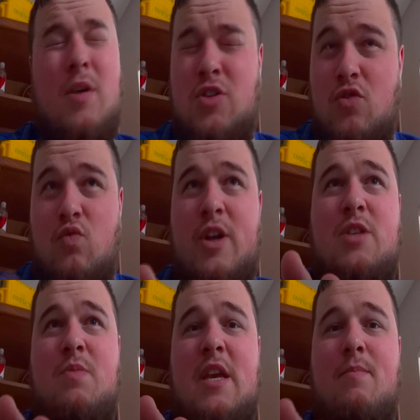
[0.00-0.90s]
Bunch of
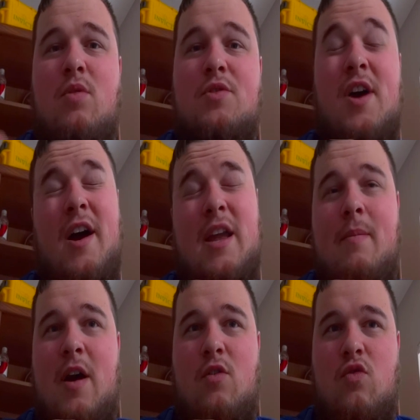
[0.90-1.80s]
rich people talking
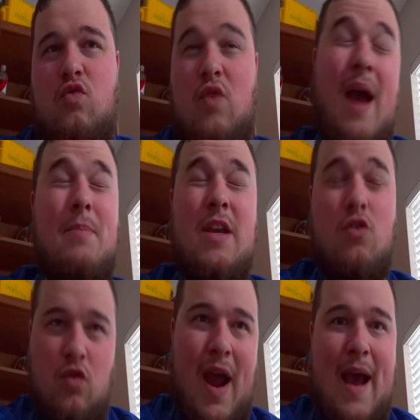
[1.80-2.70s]
about crappy
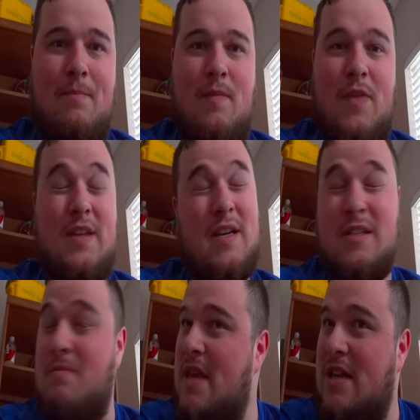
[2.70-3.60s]
crap that
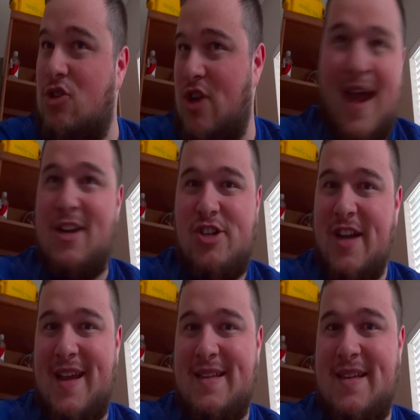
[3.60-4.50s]
doesn't mean jack
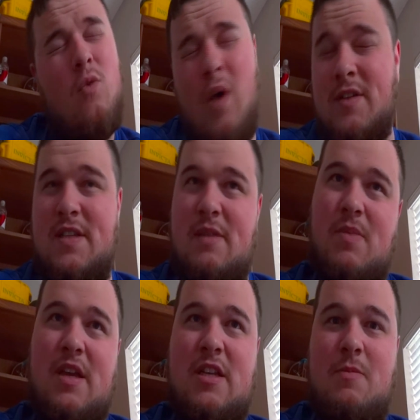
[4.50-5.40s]
shit while
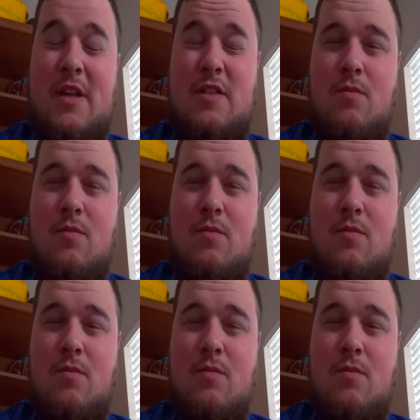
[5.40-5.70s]
sipping expensive